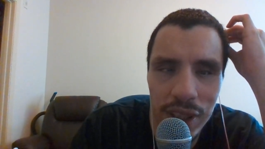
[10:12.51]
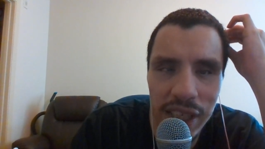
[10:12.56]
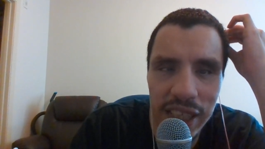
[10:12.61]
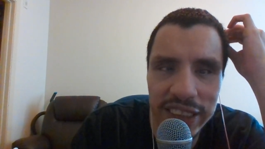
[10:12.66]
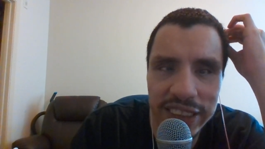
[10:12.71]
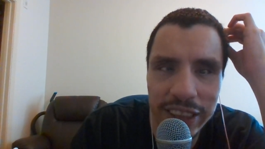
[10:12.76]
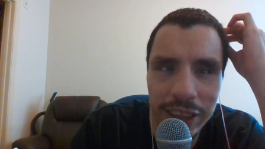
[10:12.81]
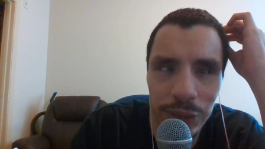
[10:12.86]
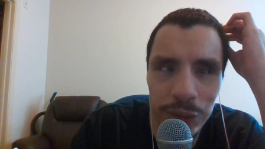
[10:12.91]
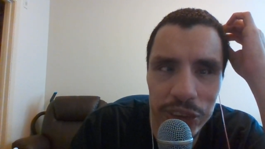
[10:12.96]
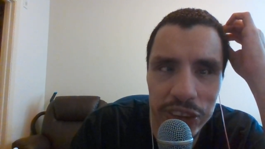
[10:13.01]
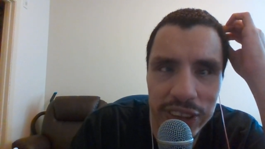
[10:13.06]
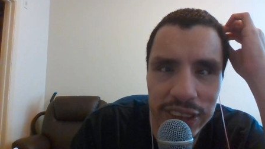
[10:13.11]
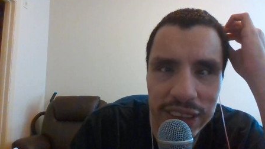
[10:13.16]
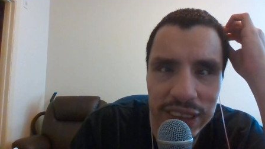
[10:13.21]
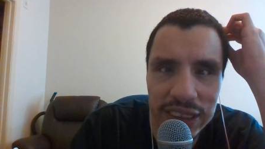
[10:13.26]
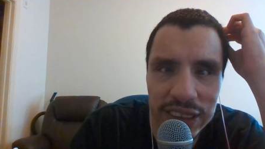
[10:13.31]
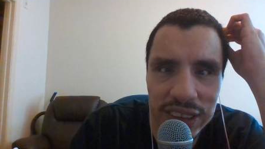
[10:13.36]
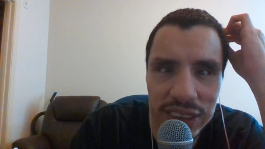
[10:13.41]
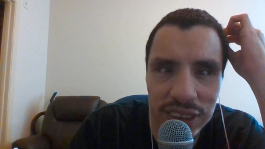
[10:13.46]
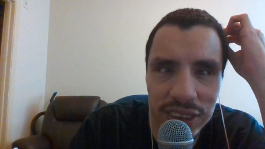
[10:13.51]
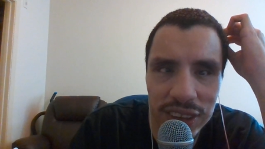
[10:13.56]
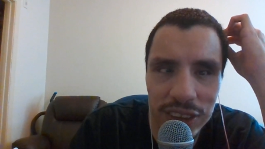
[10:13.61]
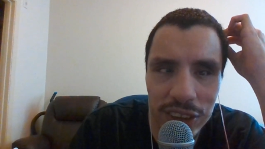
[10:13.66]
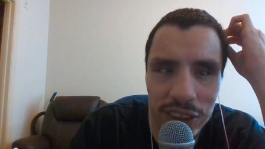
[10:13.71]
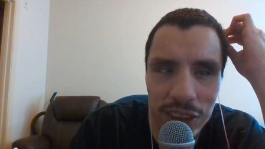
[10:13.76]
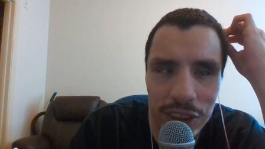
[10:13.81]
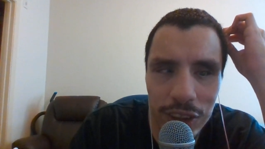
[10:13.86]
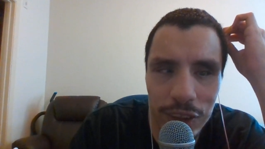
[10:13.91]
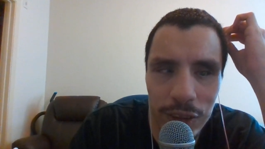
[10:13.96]
As I was saying,
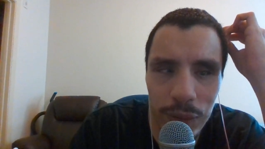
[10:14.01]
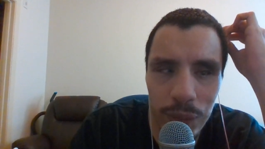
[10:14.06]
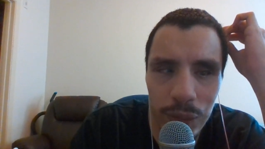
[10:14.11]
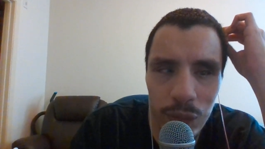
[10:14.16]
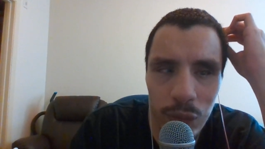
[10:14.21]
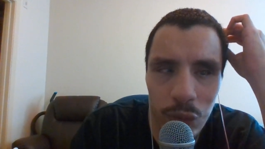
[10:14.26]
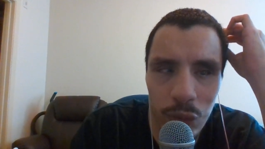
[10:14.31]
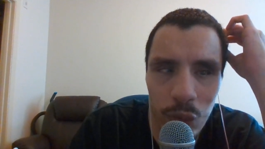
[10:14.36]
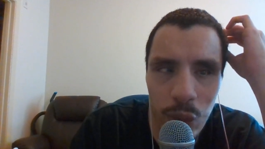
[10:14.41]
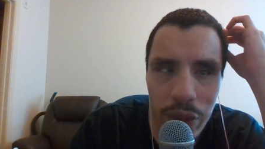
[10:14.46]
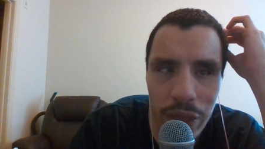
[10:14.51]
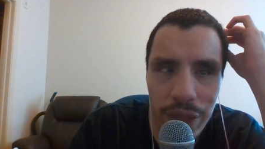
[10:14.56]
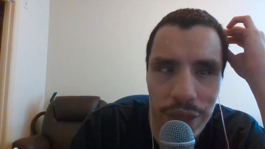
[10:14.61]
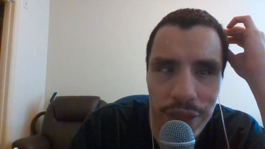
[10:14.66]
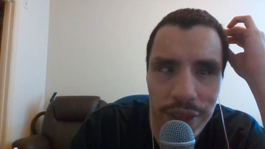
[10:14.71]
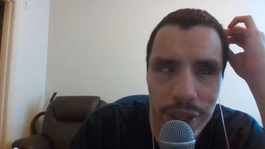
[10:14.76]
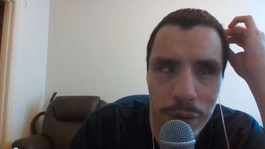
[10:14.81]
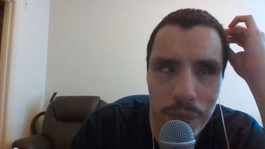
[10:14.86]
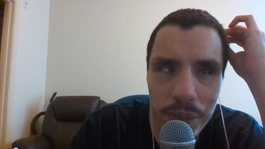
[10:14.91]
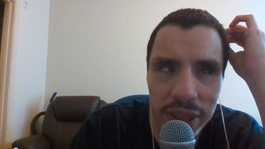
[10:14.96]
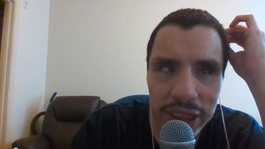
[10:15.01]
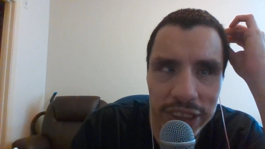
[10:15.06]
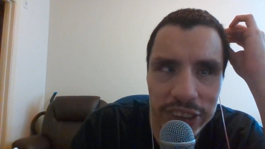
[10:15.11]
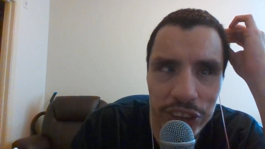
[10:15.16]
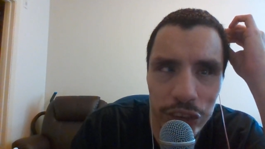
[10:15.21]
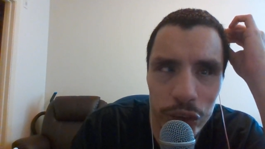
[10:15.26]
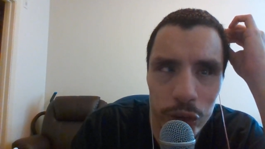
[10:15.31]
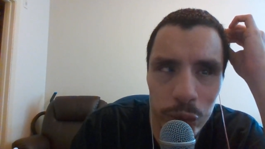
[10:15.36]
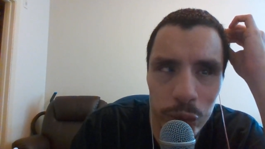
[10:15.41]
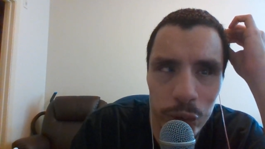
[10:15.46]
with the
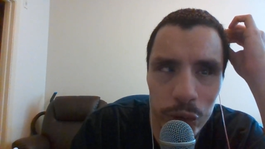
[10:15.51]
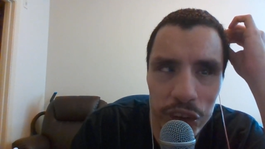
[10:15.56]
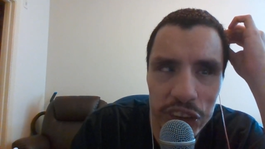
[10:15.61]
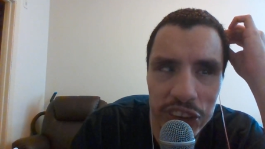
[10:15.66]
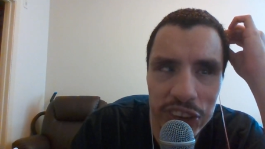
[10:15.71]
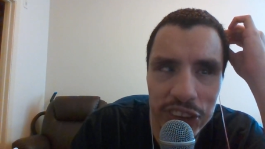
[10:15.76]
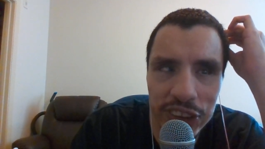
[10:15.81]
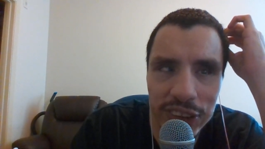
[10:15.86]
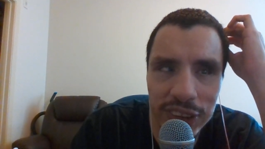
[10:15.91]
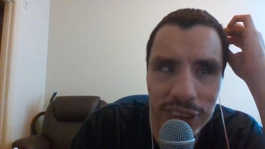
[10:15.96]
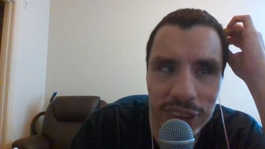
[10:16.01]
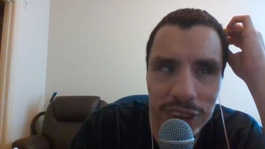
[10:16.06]
Best Choice